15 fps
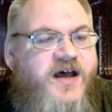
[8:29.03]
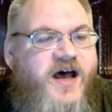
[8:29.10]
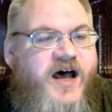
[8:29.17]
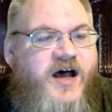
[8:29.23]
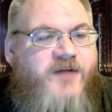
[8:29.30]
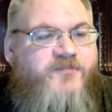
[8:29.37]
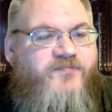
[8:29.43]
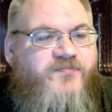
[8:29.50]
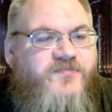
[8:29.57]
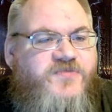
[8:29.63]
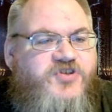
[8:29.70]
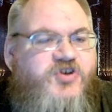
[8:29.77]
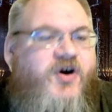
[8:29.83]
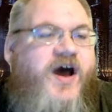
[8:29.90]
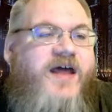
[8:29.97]
Um,
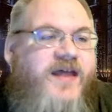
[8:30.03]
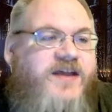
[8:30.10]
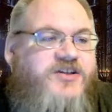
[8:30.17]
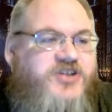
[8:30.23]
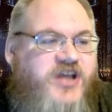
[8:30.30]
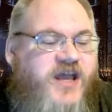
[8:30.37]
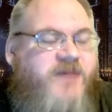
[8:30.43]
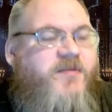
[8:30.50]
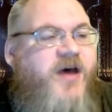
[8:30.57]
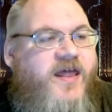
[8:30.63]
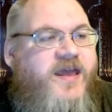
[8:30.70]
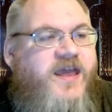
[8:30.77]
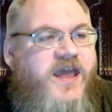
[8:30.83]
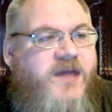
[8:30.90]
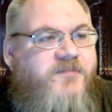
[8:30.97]
so I like GM. I
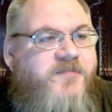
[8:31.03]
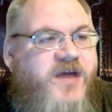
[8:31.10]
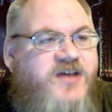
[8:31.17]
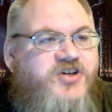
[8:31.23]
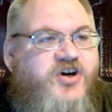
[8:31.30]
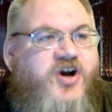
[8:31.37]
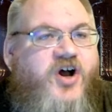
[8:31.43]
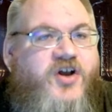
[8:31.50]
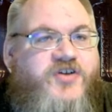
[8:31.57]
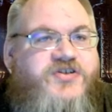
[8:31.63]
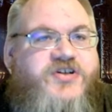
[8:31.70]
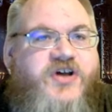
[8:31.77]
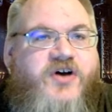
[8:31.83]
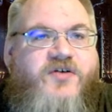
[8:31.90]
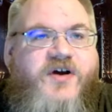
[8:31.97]
like Game Master.
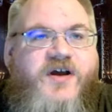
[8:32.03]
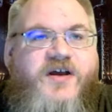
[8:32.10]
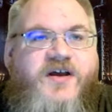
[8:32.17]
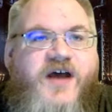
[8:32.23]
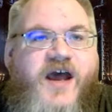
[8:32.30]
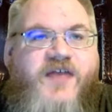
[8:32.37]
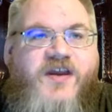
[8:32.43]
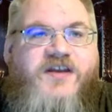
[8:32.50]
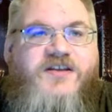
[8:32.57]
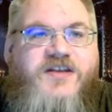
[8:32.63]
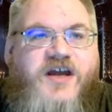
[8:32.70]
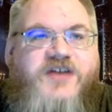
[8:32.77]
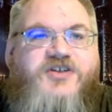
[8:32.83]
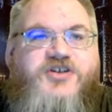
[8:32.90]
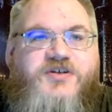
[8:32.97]
Also, I think
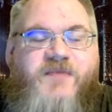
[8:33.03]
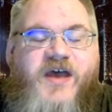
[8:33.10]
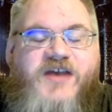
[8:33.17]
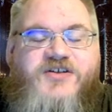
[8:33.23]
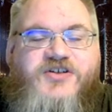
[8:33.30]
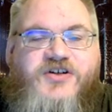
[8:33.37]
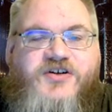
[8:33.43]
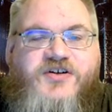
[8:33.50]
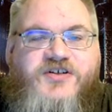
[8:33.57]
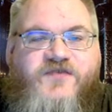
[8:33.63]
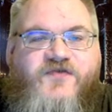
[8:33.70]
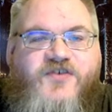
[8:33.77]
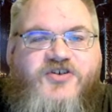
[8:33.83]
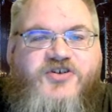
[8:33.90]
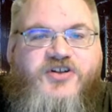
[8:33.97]
Dungeon Master is
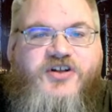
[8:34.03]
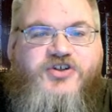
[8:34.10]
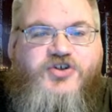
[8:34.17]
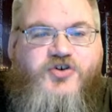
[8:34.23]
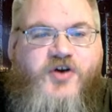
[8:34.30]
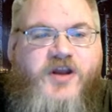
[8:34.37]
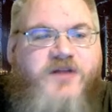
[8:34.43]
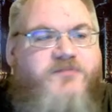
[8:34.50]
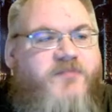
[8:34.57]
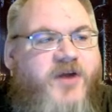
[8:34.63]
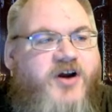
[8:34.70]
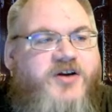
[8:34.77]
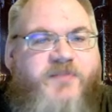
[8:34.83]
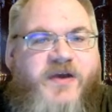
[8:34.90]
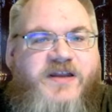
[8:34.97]
officially
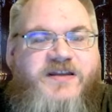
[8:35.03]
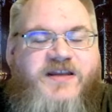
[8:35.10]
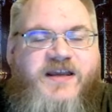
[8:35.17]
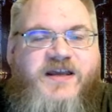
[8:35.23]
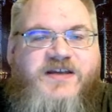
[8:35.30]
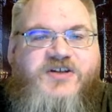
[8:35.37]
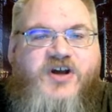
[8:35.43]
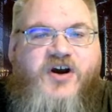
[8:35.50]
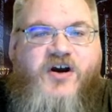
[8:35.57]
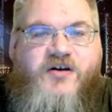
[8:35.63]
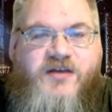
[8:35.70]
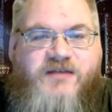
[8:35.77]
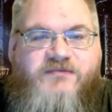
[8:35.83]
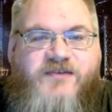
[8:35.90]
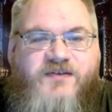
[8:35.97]
trademarked by TSR,
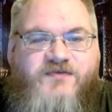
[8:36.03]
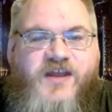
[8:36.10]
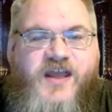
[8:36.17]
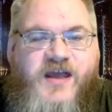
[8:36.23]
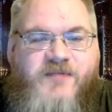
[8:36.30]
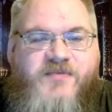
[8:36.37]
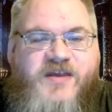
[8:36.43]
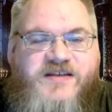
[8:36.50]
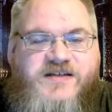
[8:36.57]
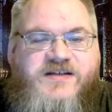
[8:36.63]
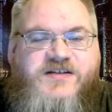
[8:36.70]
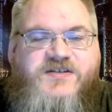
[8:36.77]
even if DM isn't.